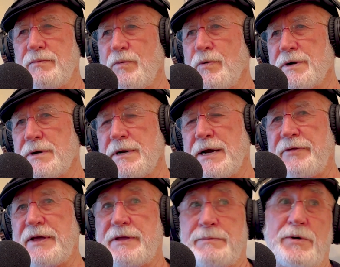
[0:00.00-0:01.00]
One, I
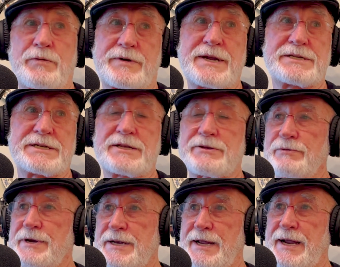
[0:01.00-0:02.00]
think they're both
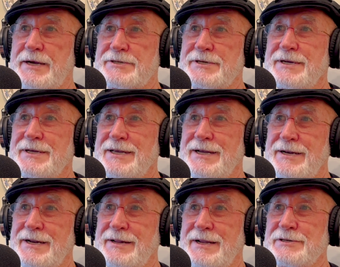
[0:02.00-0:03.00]
DC-3 tanks,
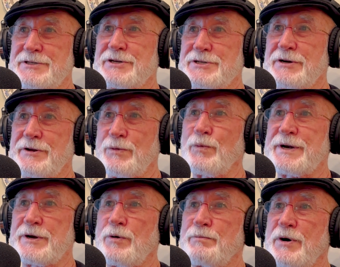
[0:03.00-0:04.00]
and they were just under the
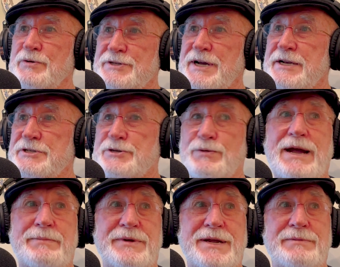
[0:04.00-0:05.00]
window on both sides,
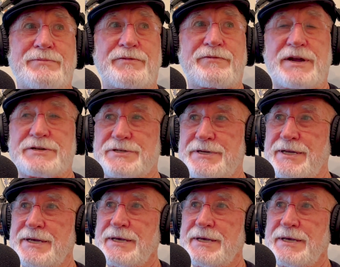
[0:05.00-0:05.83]
strapped in professionally,